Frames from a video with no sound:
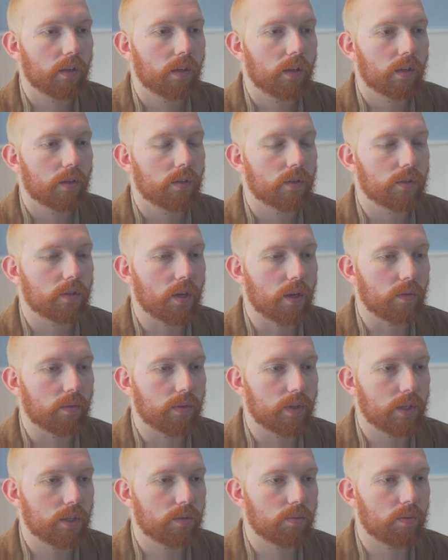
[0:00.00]
So
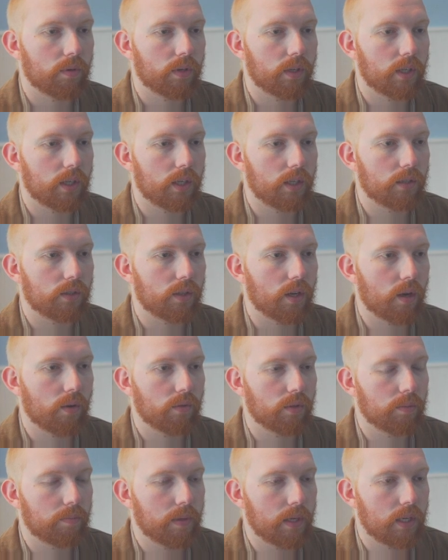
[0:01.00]
this one is going
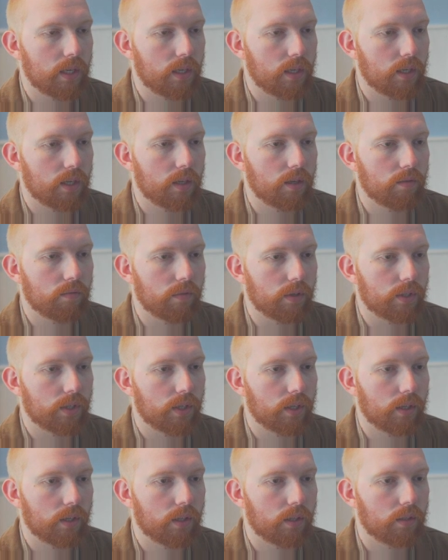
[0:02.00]
to be
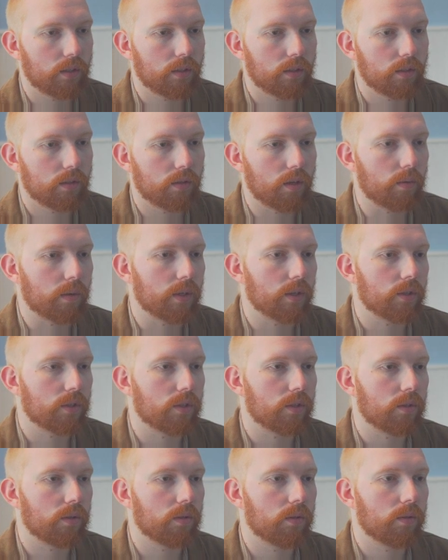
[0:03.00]
return. No, we can just
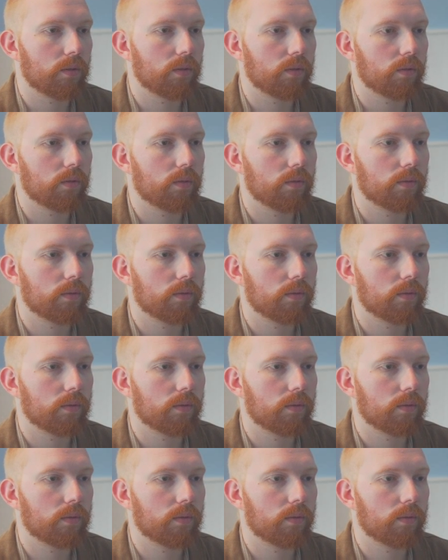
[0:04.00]
do.